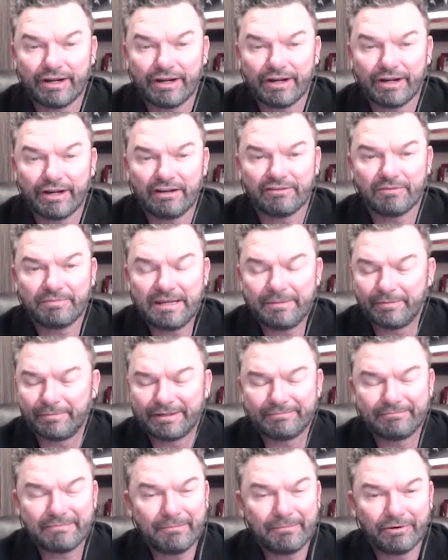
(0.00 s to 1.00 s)
of the
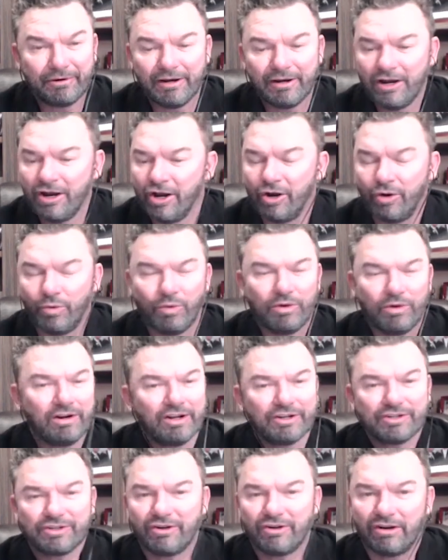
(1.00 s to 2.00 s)
people. But remember,
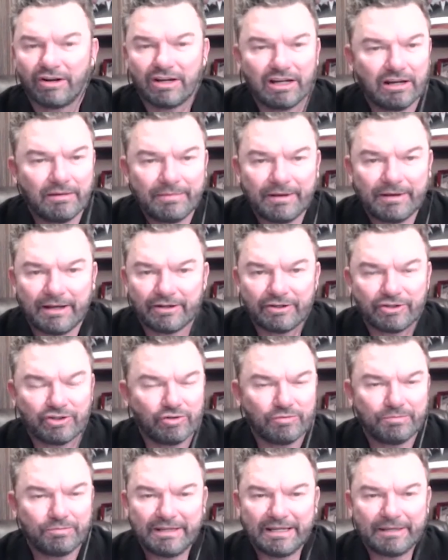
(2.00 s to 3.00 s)
we're not talking
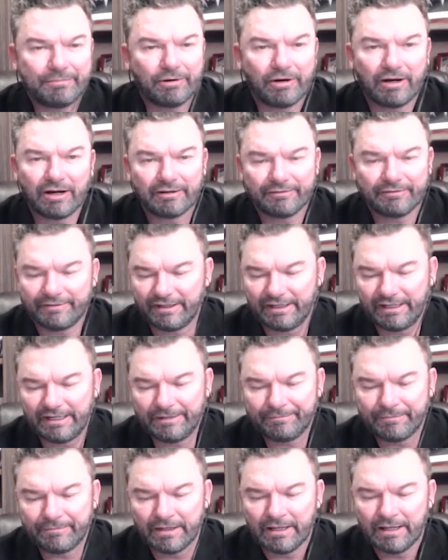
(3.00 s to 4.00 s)
about you being part of
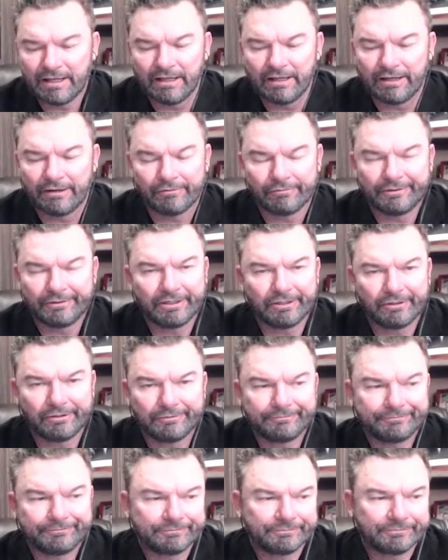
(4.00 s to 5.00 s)
the
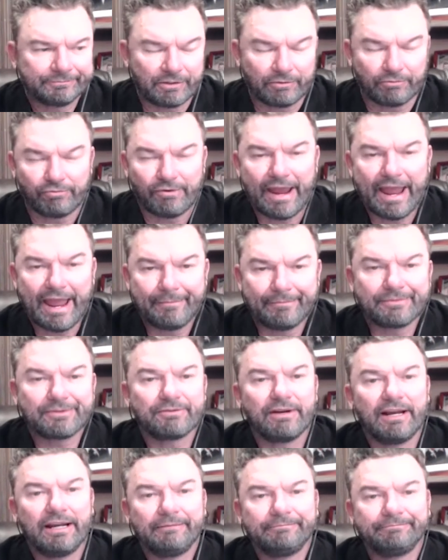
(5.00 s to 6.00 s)
Rams,
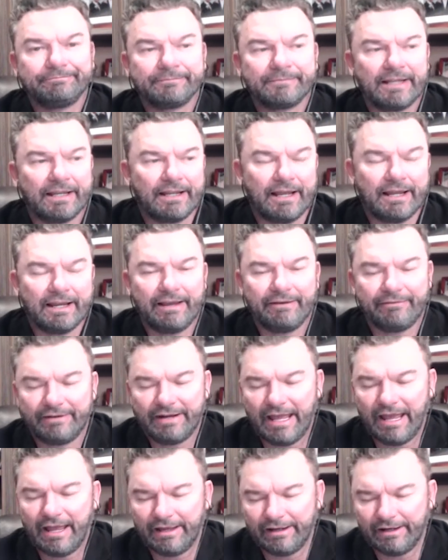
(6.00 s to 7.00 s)
right? I have
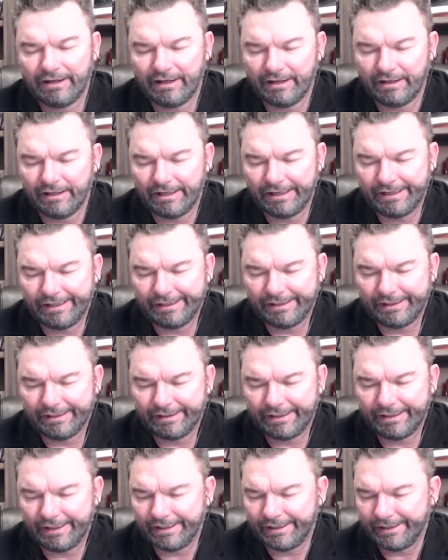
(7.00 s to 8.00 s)
a
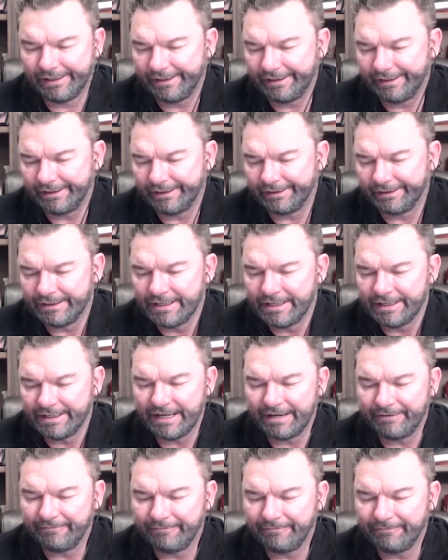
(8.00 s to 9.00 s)

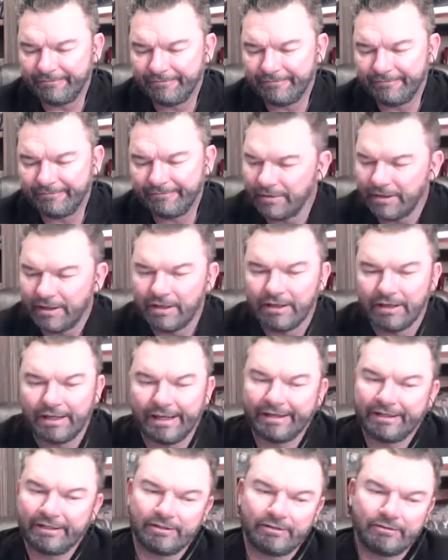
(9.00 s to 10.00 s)
name for them.
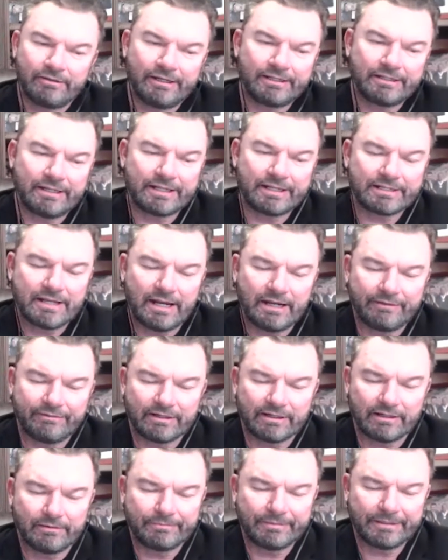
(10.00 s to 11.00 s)
And, it's kind of a
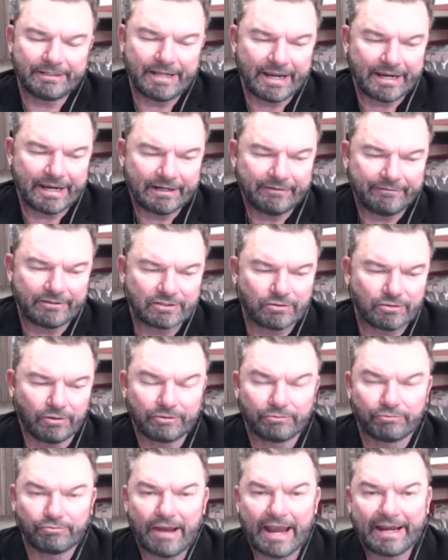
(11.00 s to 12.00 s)
little bit negative. It's called the
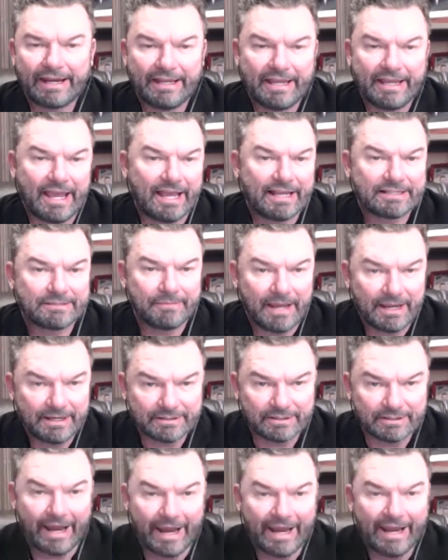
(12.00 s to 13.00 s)
raggedy ass
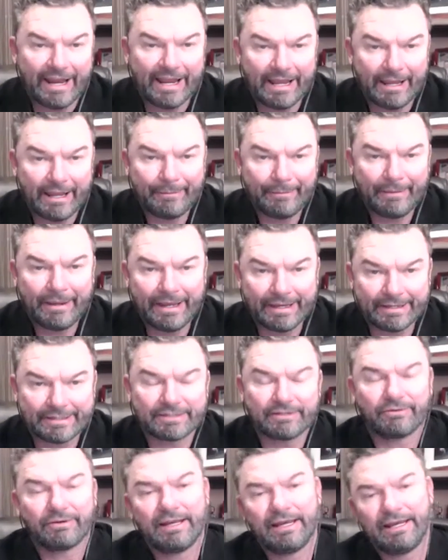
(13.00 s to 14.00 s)
masses,
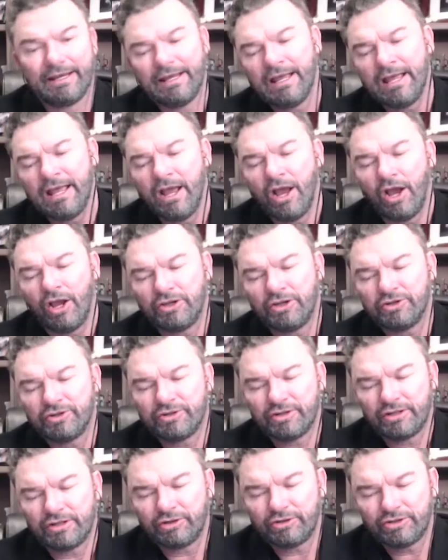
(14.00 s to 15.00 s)
RAMS, okay?
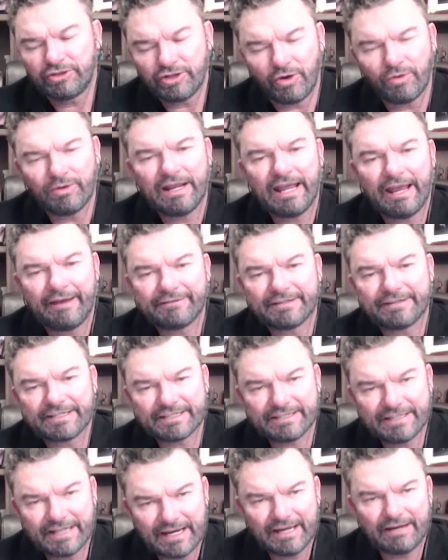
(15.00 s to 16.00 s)
You don't have to
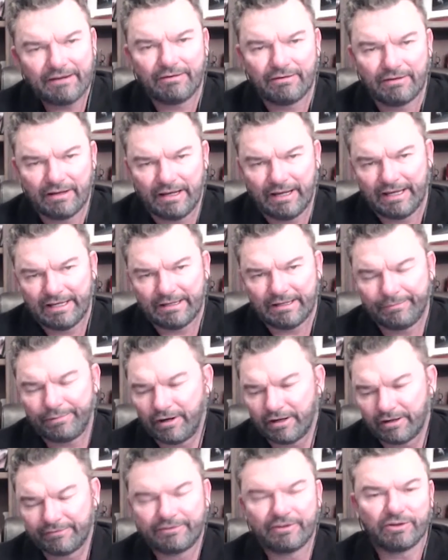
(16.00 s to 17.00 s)
stay at
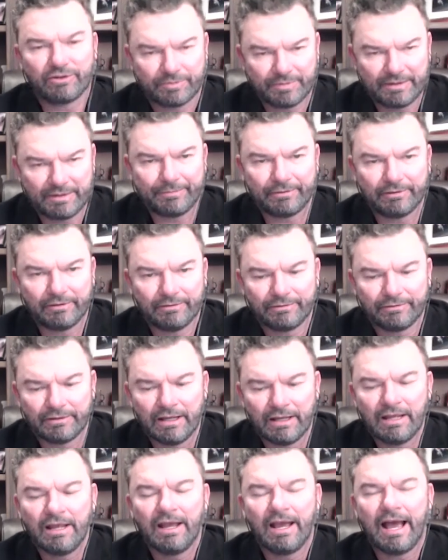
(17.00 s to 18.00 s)
part of those people.
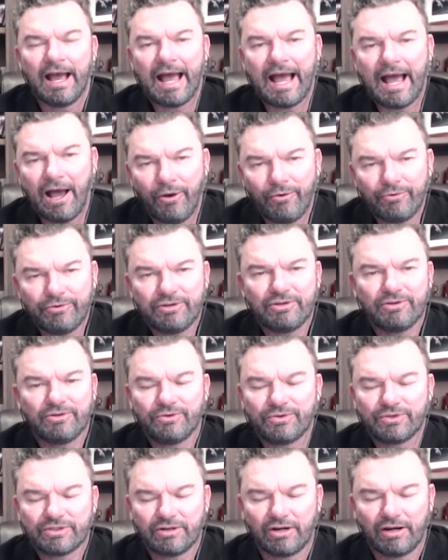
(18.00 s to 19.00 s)
How do you
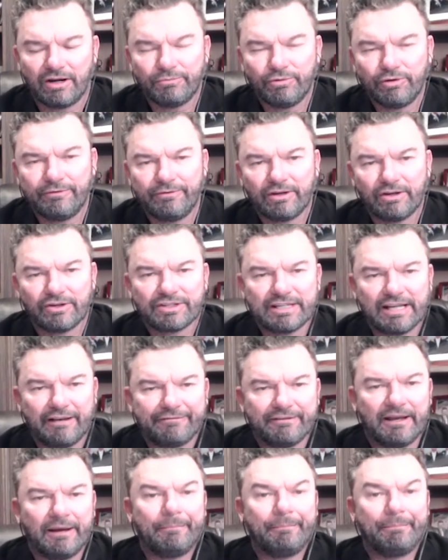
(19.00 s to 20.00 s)
start moving yourself
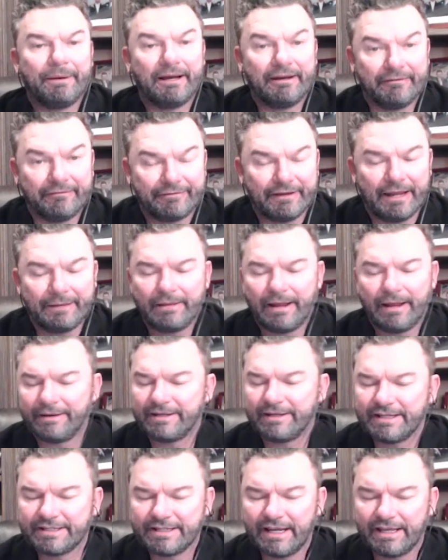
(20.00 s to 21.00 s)
above? And I didn't
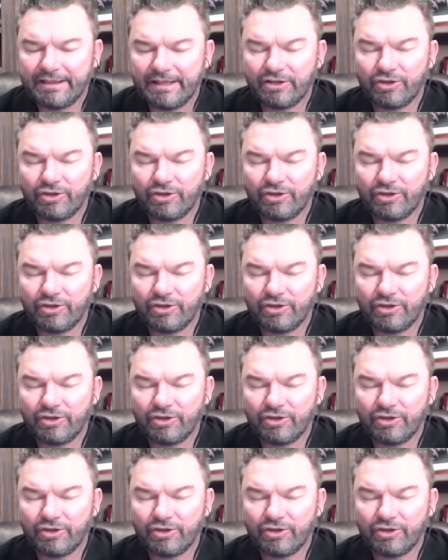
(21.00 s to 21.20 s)
say that you're